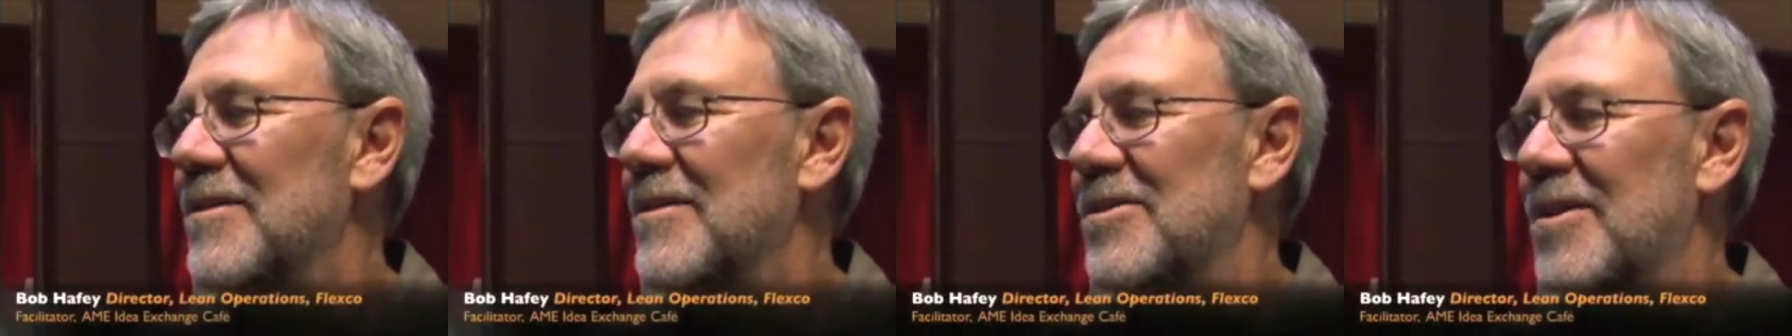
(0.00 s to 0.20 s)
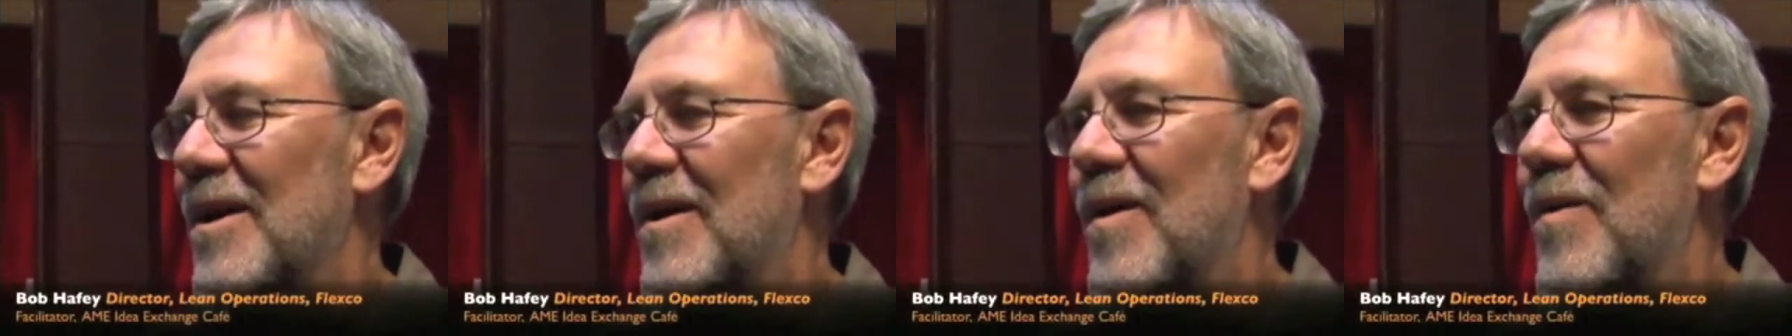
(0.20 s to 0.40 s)

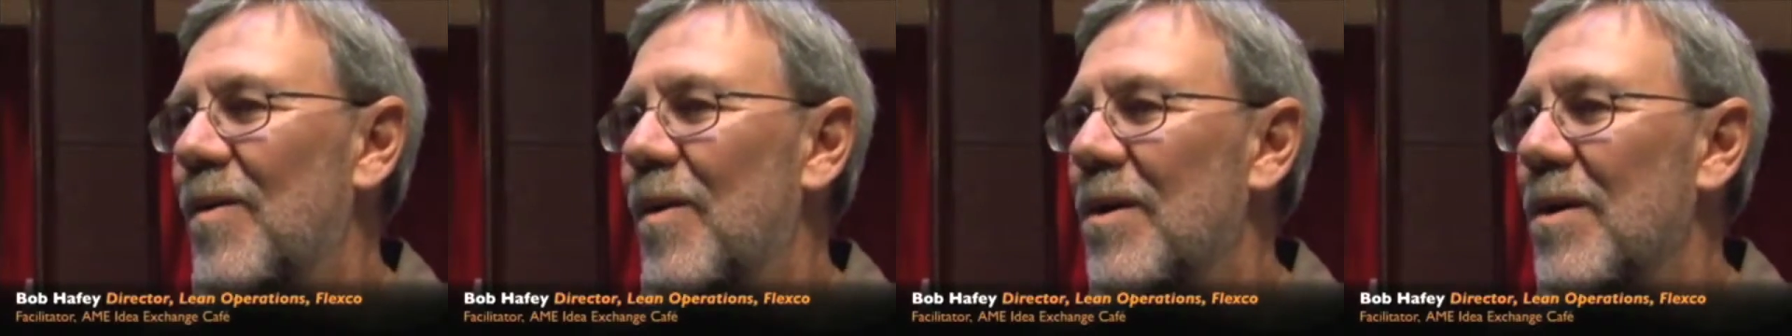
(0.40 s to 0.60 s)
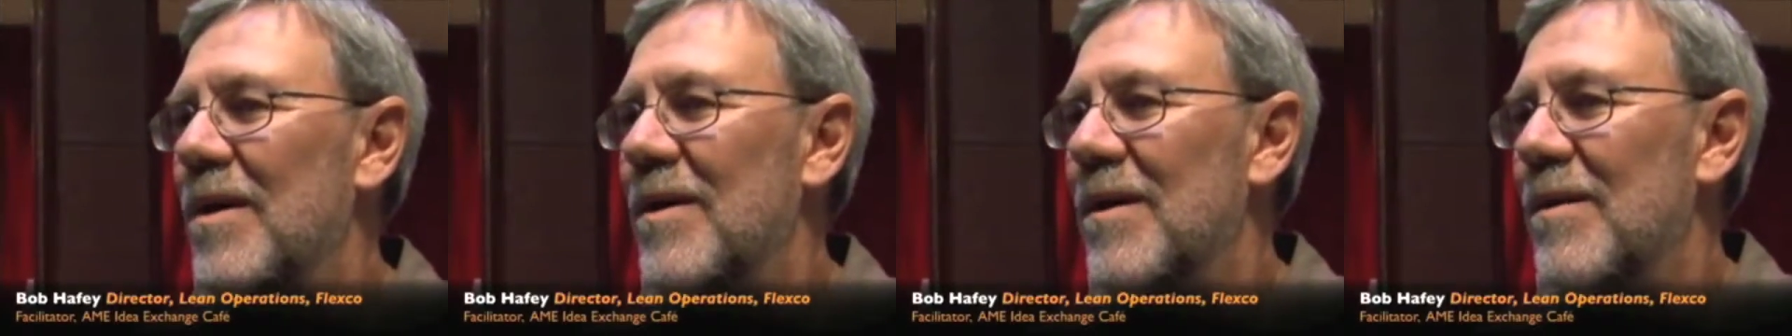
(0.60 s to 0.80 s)
So
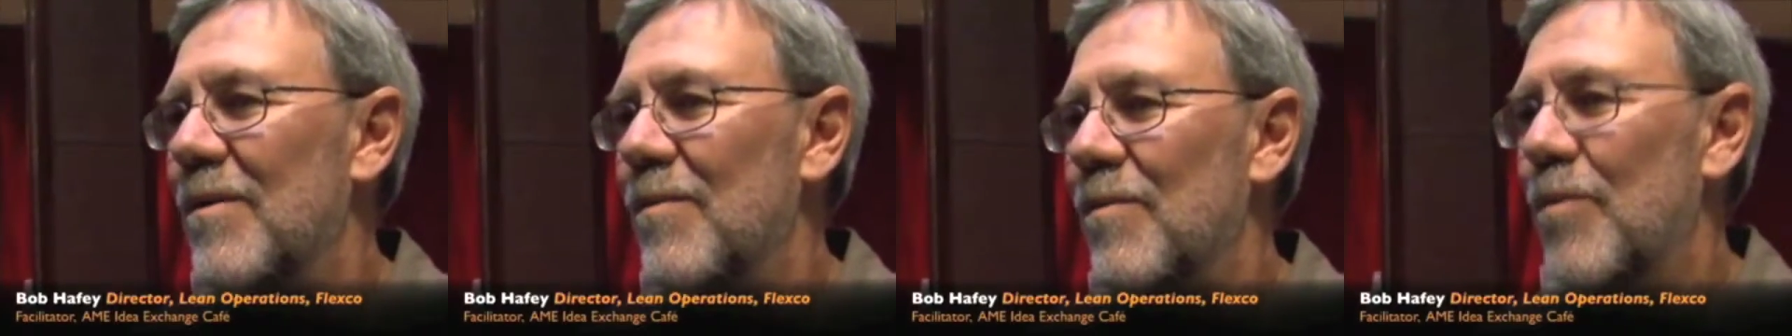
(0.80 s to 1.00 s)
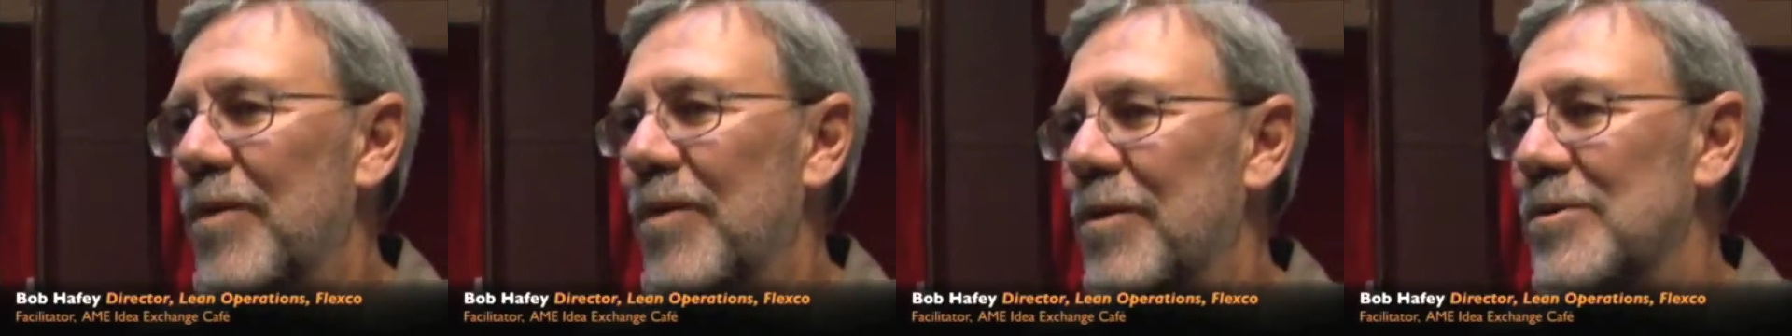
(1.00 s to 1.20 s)

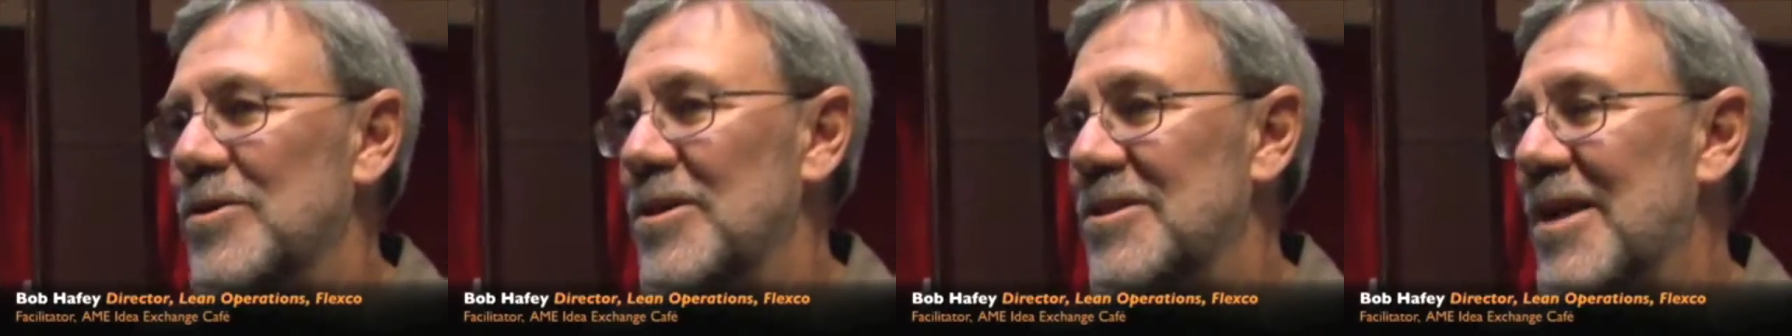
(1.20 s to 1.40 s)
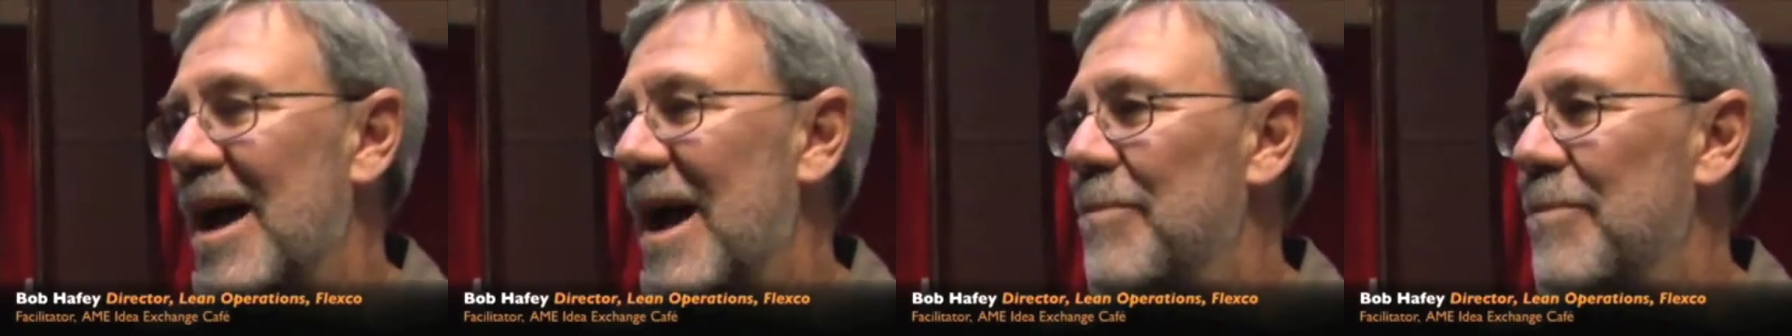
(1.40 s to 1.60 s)
when there's a
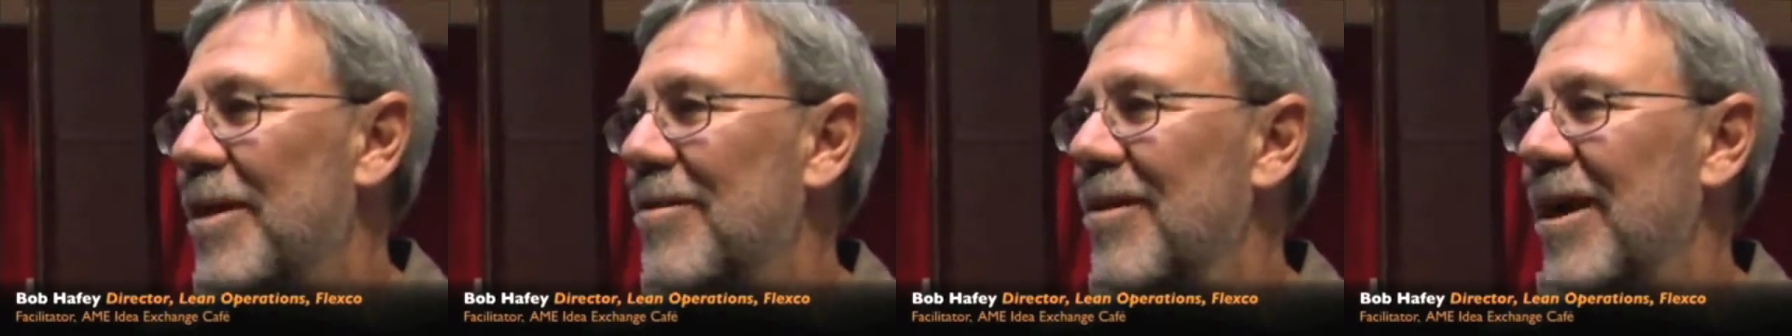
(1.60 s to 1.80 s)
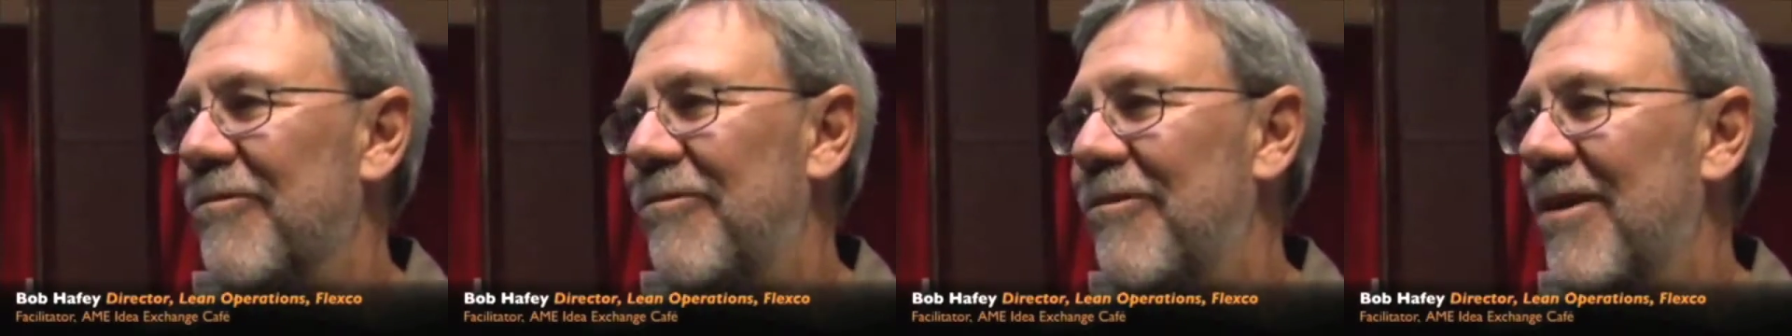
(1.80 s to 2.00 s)
topic
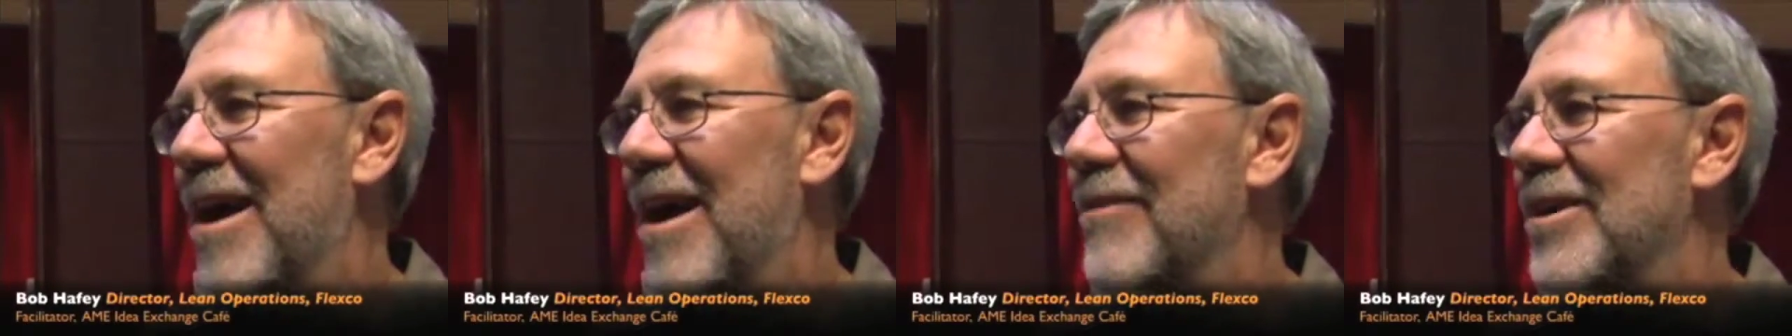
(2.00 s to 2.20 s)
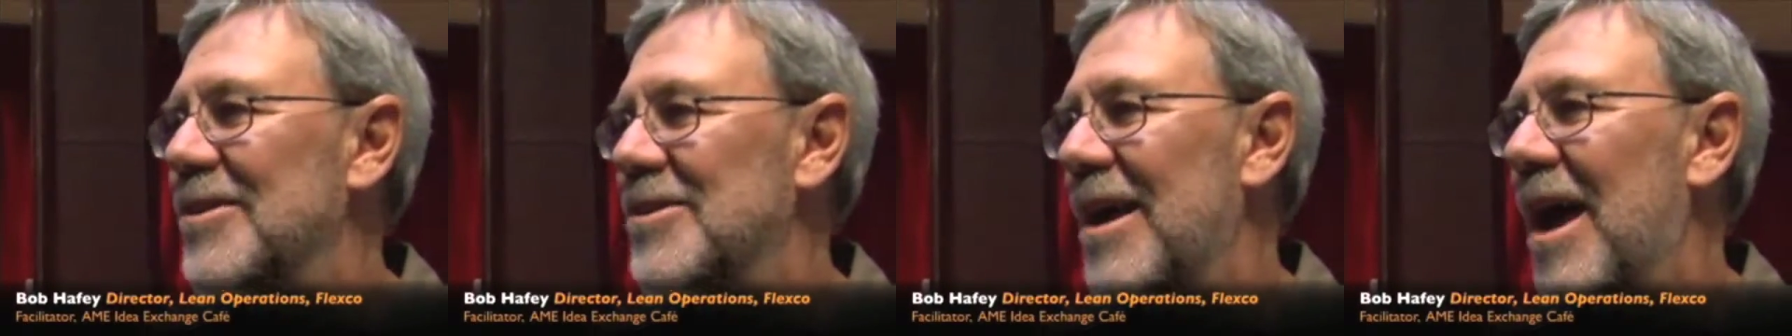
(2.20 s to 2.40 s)
like
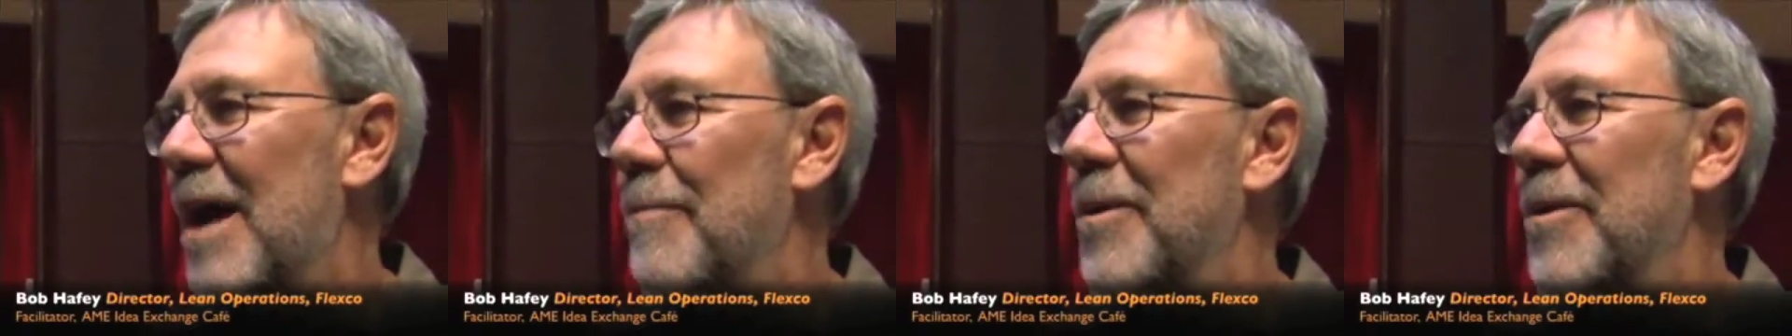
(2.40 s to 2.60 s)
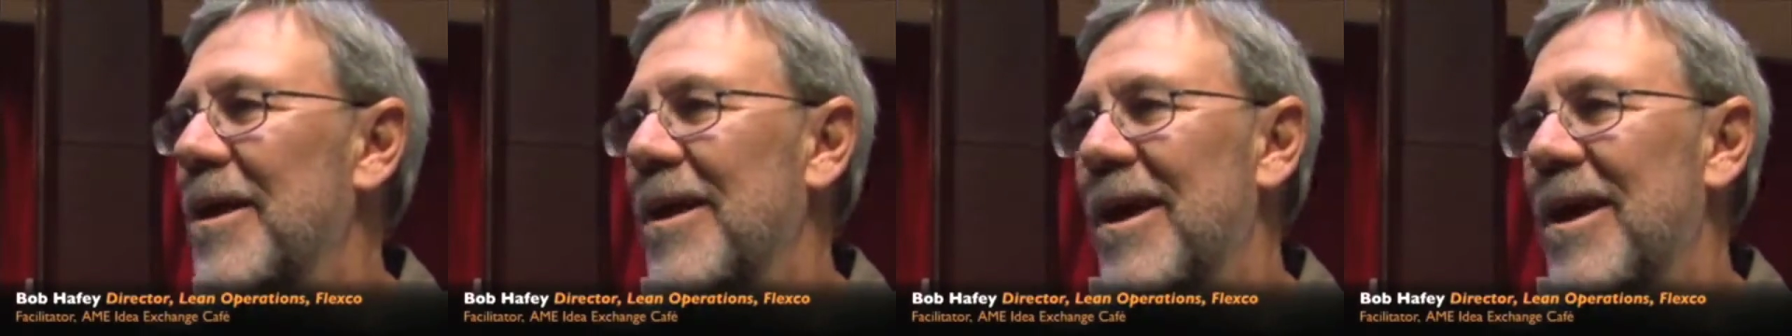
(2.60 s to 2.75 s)
5S happening,